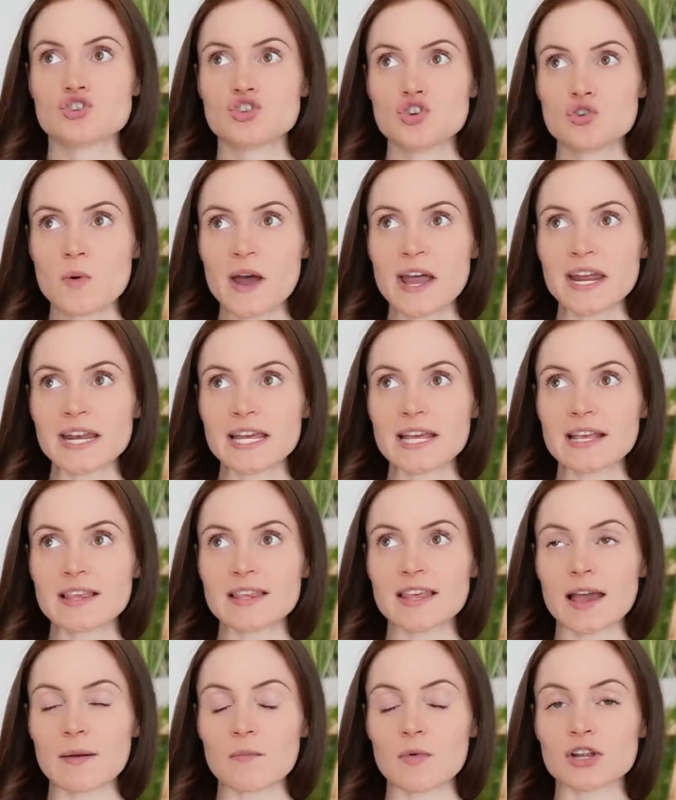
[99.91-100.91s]
Do I need
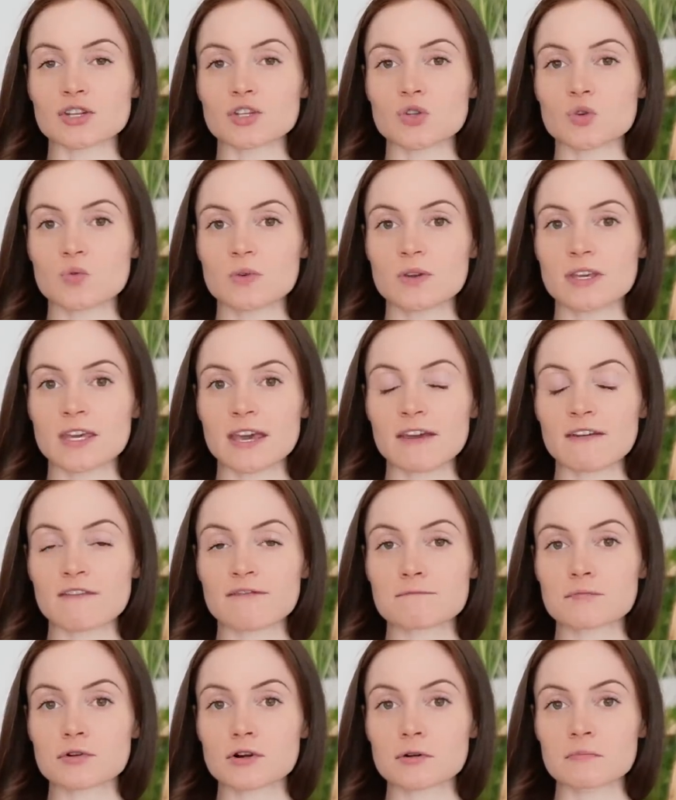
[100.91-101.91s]
someone to
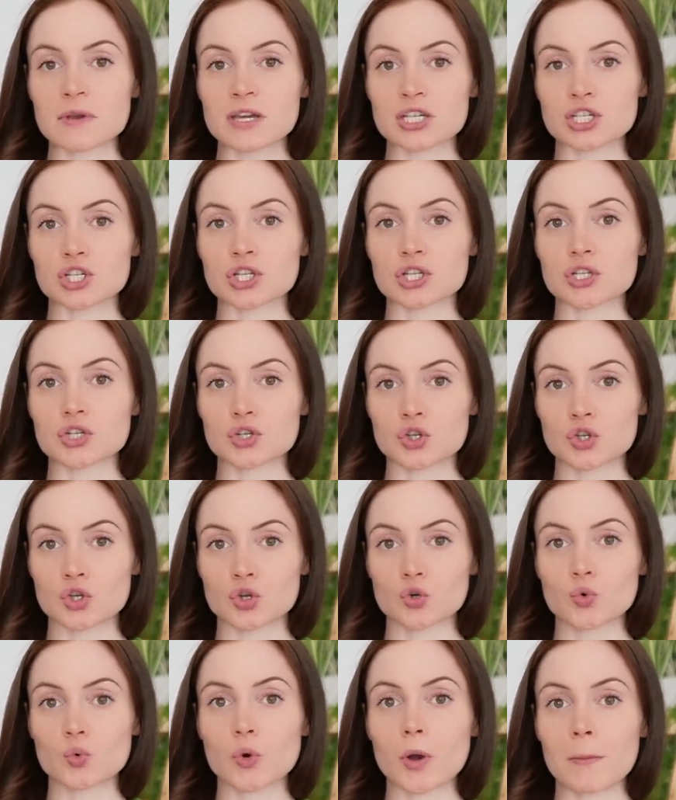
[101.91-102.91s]
give permission
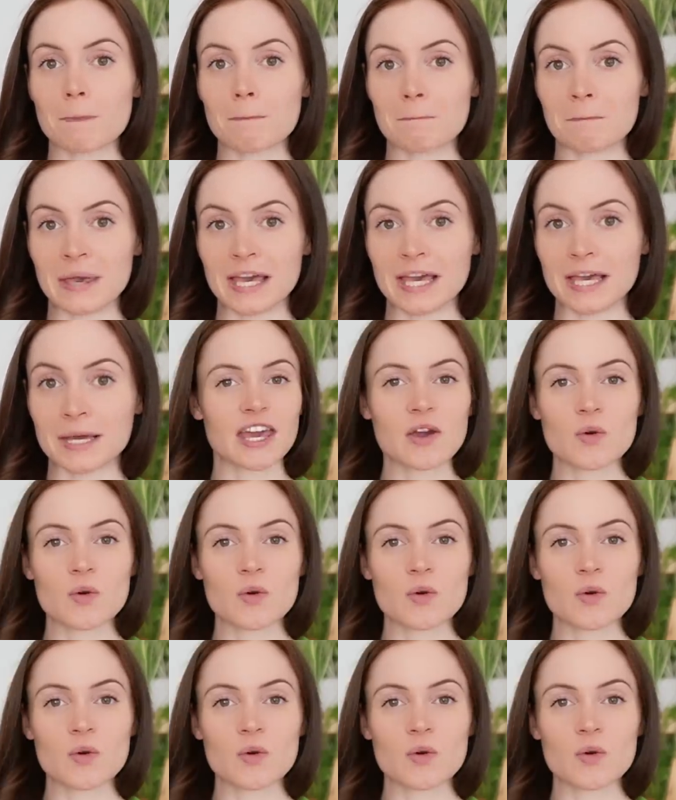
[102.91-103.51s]
to me?